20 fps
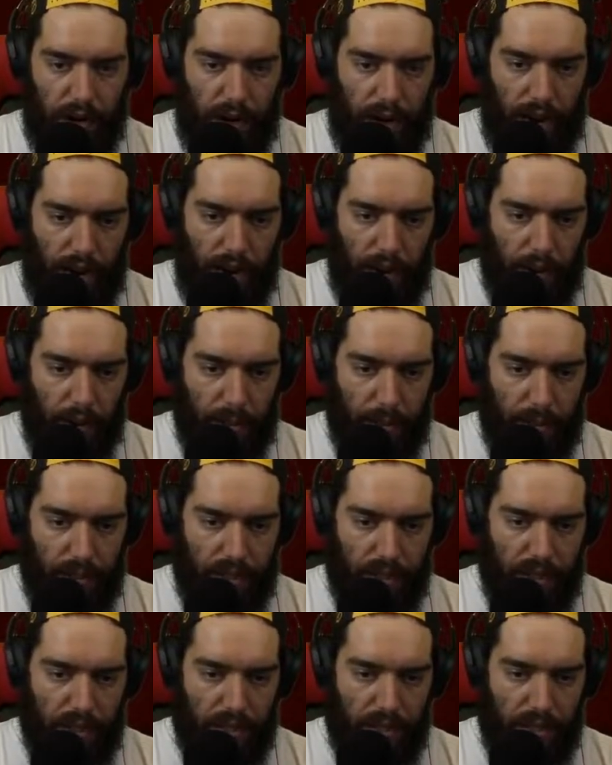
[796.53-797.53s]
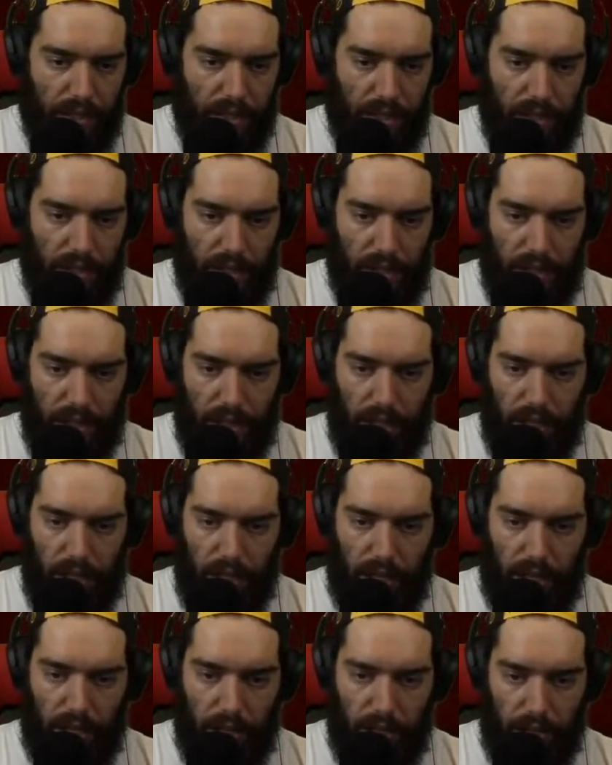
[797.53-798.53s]
our build.
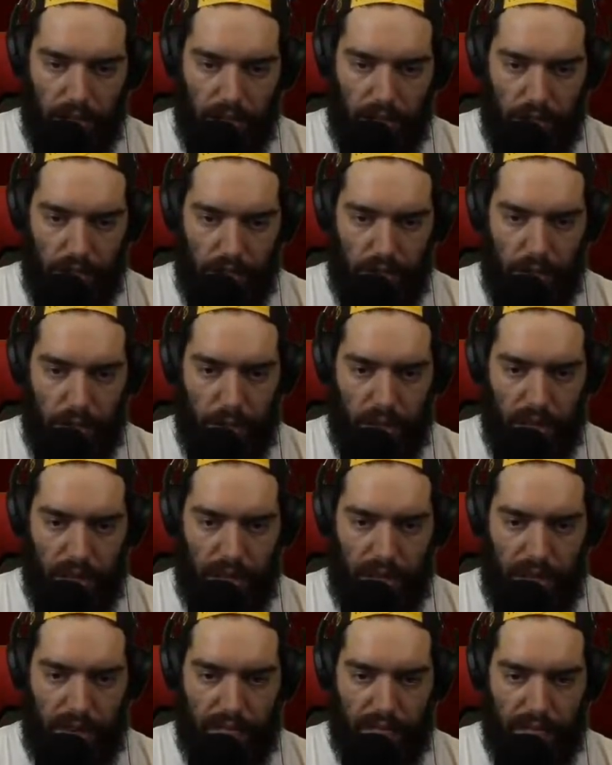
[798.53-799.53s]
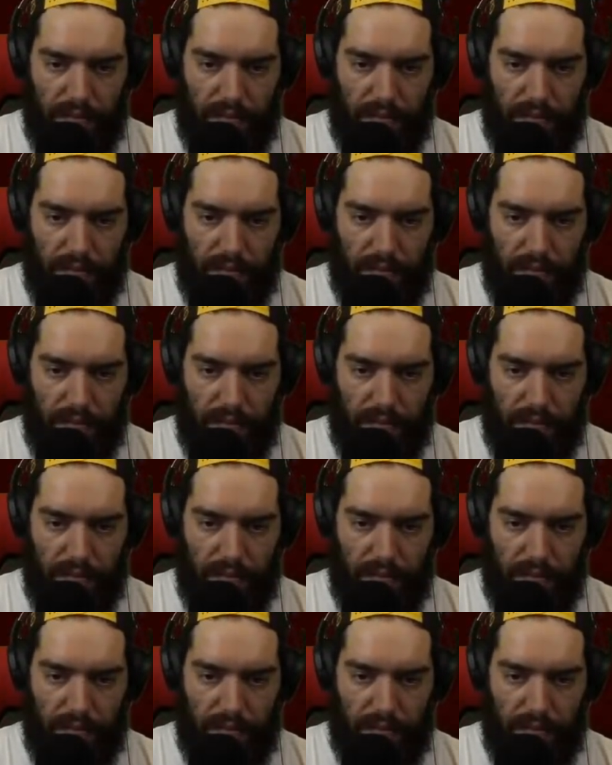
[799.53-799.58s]
Let's just do it live.